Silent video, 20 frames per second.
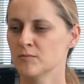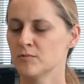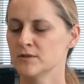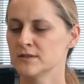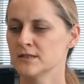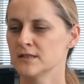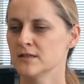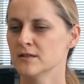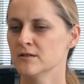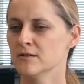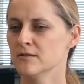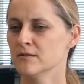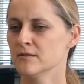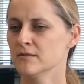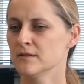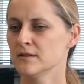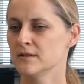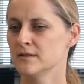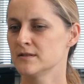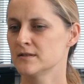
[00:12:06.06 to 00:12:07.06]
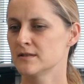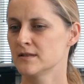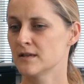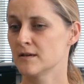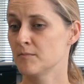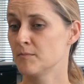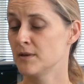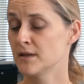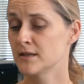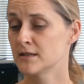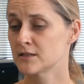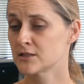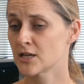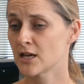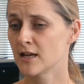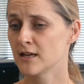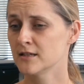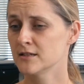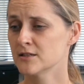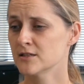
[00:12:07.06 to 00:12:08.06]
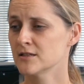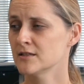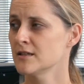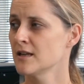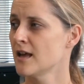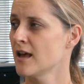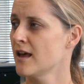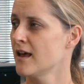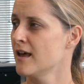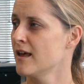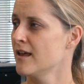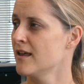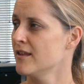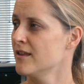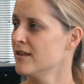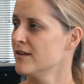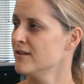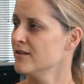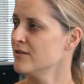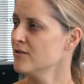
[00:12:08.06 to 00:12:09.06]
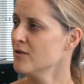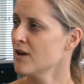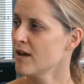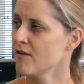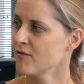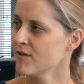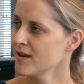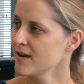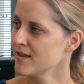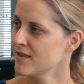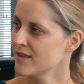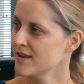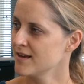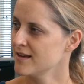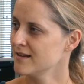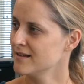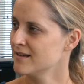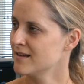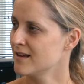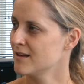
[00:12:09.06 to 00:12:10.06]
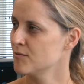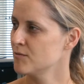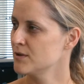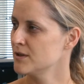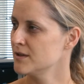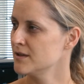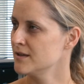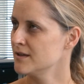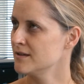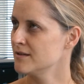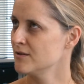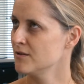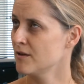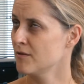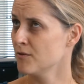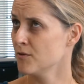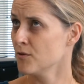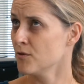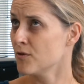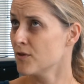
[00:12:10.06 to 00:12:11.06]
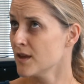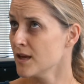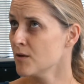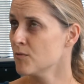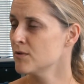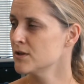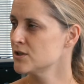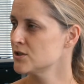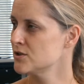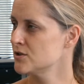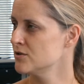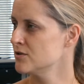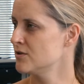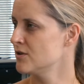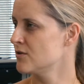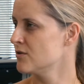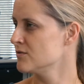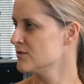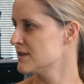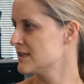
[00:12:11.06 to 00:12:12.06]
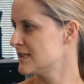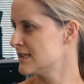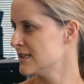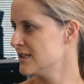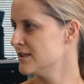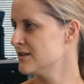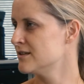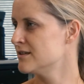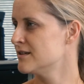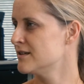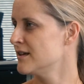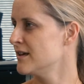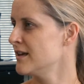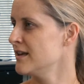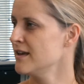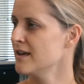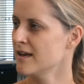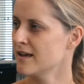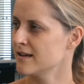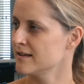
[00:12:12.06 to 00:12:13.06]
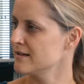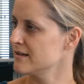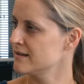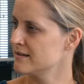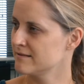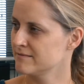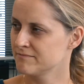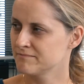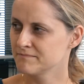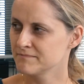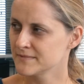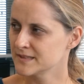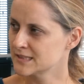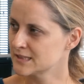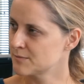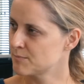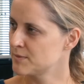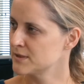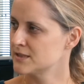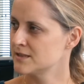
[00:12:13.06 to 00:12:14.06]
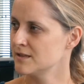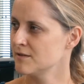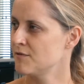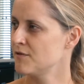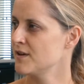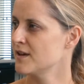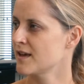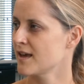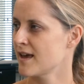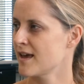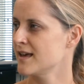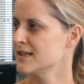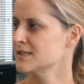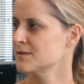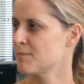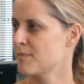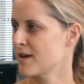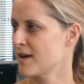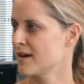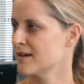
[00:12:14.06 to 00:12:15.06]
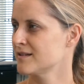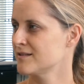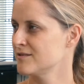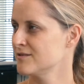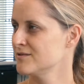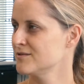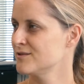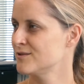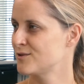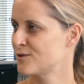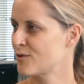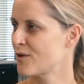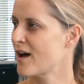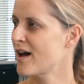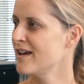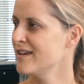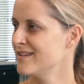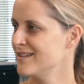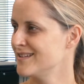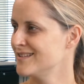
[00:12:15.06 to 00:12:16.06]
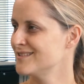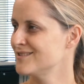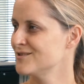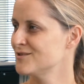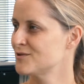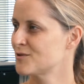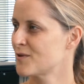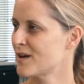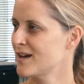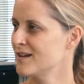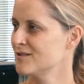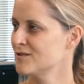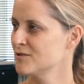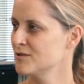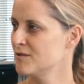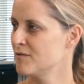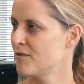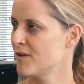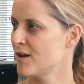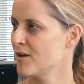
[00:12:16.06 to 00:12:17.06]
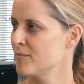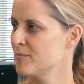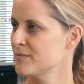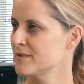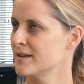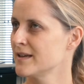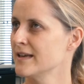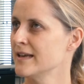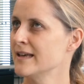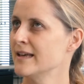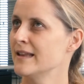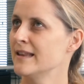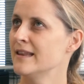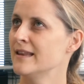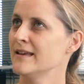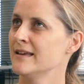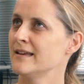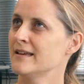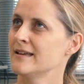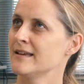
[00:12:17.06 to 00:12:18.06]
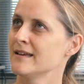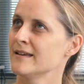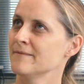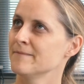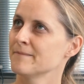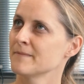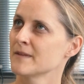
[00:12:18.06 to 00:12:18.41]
Brazil. It's a big challenge. Do you have anything do you think we should consider any specific aspect to try to develop the